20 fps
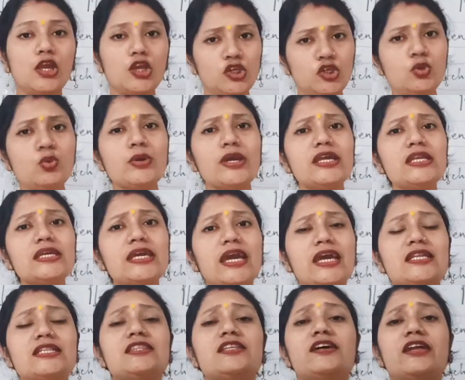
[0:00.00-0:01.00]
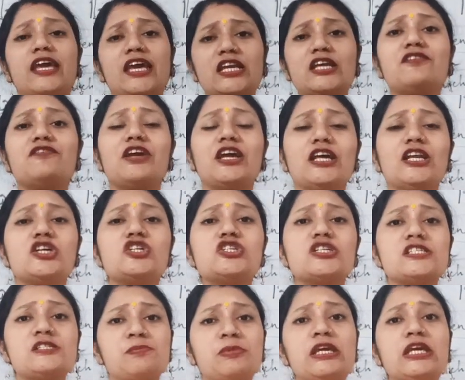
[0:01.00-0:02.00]
You can get the native English
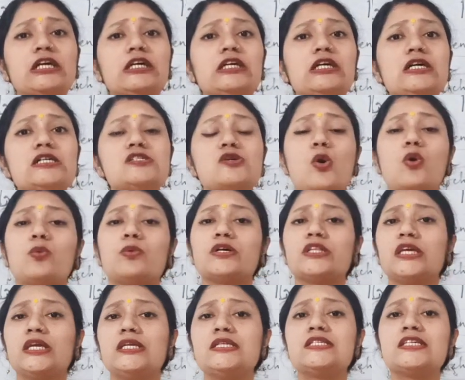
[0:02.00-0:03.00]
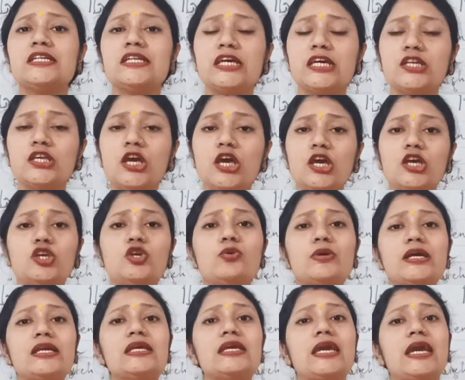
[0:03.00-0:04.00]
speakers over the internet. You
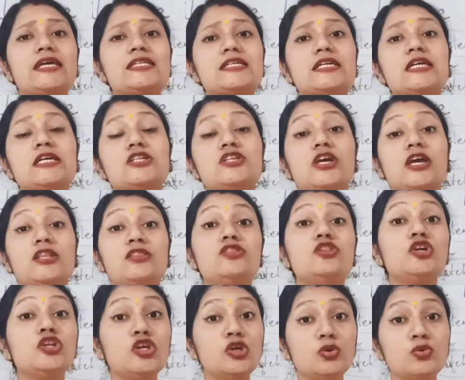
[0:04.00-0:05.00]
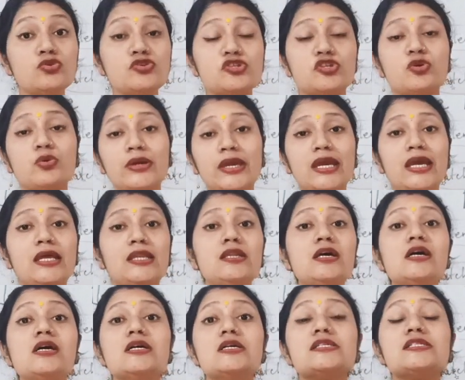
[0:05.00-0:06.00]
can get it in the news. You
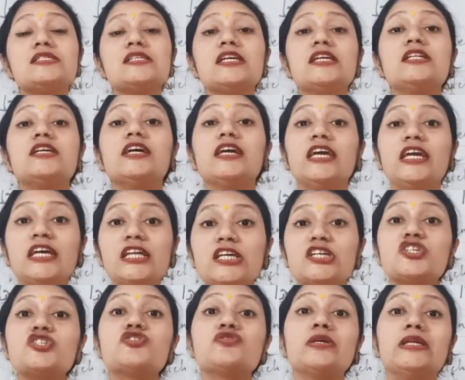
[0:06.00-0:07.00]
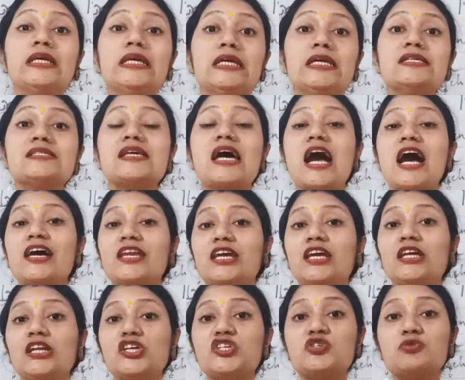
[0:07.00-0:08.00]
can see the English series and
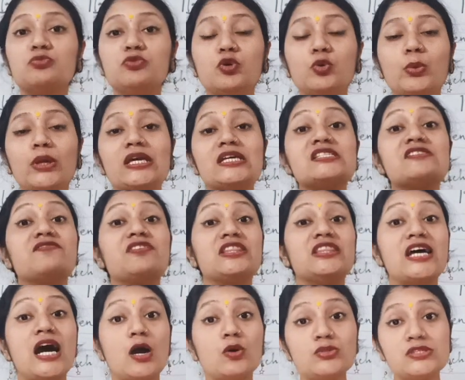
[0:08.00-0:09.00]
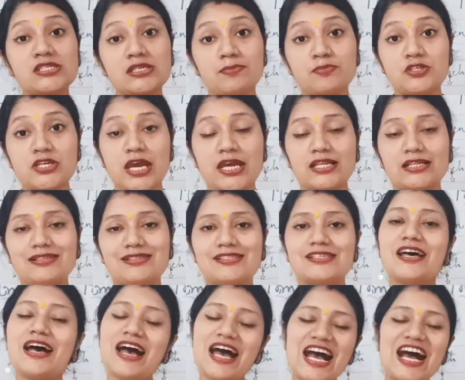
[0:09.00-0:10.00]
English movies without subtitles.
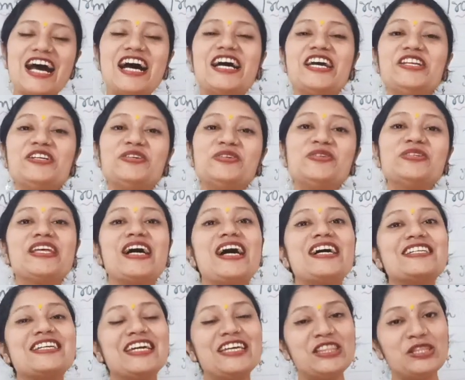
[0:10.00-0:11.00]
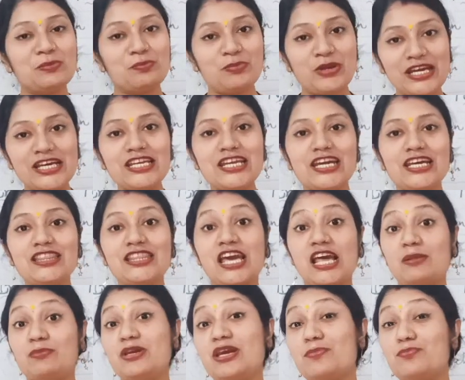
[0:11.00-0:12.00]
I know that in the beginning
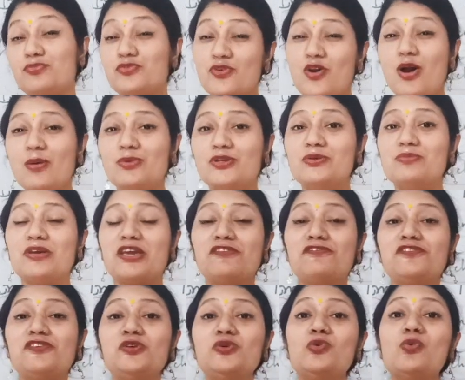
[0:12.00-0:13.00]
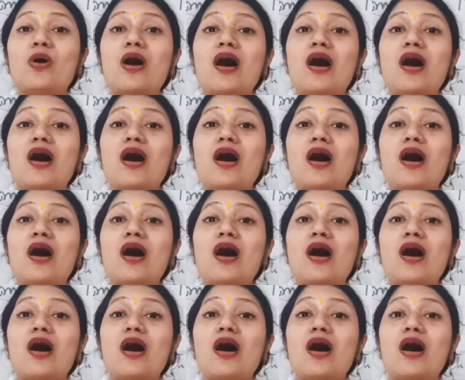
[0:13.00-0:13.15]
there will be a problem. If you